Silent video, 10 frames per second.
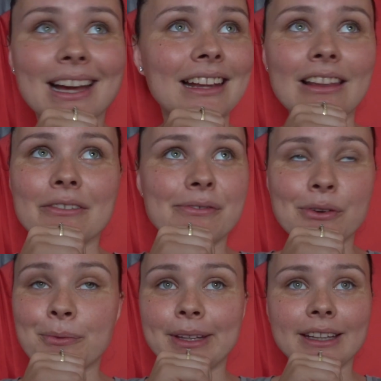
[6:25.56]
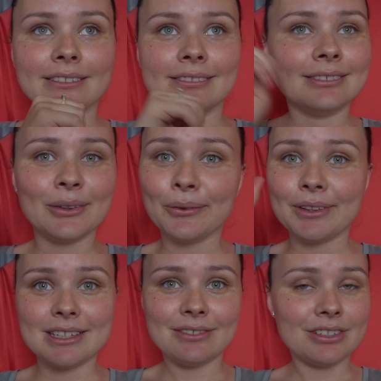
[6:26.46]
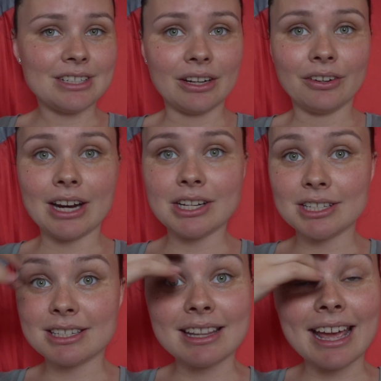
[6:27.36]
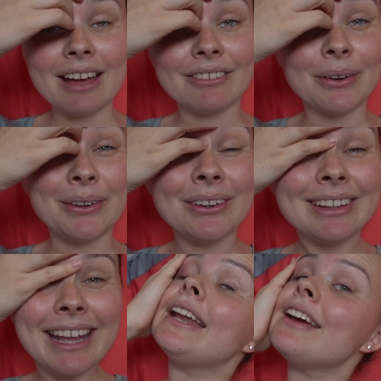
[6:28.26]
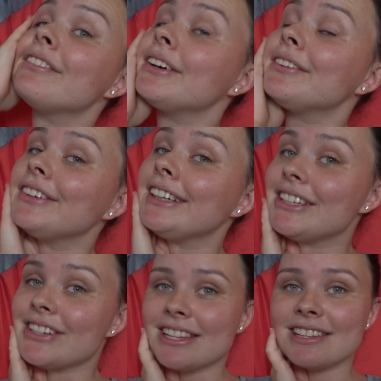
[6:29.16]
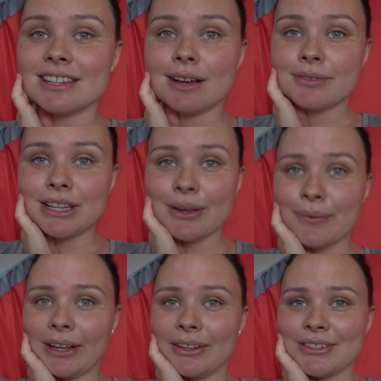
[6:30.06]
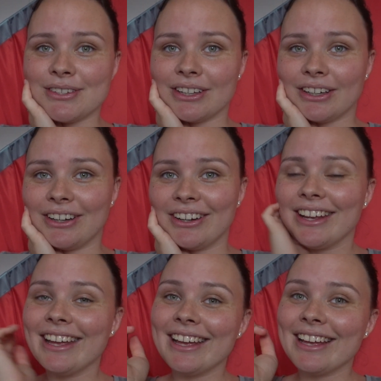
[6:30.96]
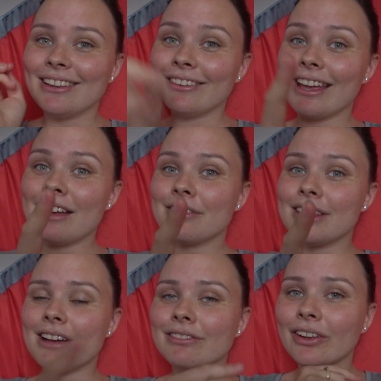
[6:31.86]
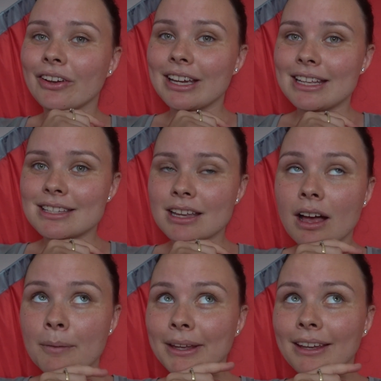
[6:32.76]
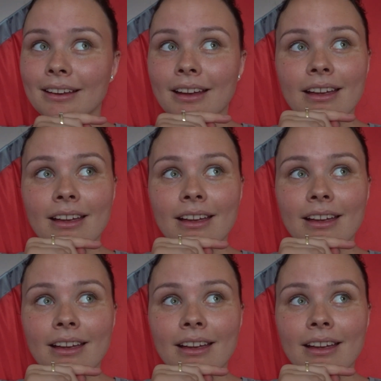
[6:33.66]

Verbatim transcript: I love filming all the different decorations that they have going on there, and everyone really dresses up really well, so look out for that vlog, it's coming